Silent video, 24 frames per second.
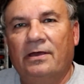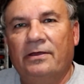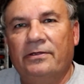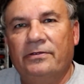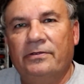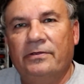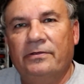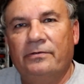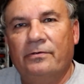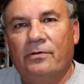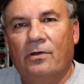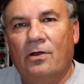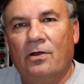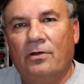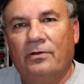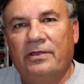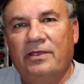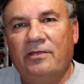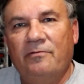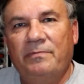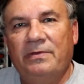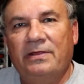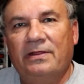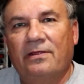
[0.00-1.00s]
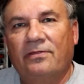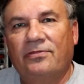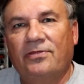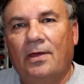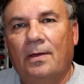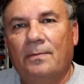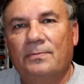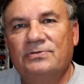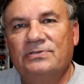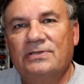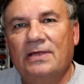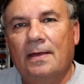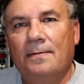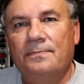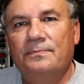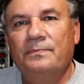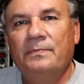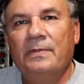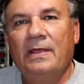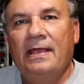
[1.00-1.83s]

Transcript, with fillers: you all give me the thumbs up,